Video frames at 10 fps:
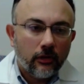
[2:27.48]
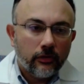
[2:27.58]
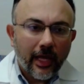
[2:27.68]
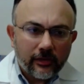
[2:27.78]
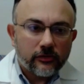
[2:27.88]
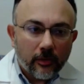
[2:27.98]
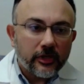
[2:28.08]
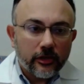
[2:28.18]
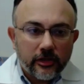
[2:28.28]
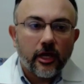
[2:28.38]
that's something to
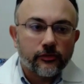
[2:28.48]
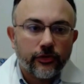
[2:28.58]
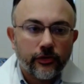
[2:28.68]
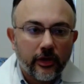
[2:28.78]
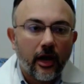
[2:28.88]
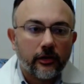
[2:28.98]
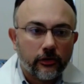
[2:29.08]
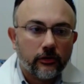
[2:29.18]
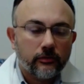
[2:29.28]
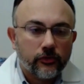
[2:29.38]
discuss with your
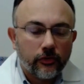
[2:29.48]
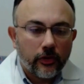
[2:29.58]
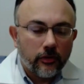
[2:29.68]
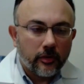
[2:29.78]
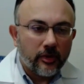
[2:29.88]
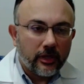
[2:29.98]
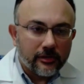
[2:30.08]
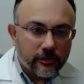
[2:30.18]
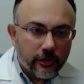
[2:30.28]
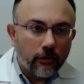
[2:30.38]
doctor so that you can be
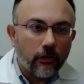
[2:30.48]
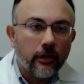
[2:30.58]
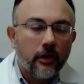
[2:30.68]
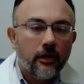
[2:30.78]
considered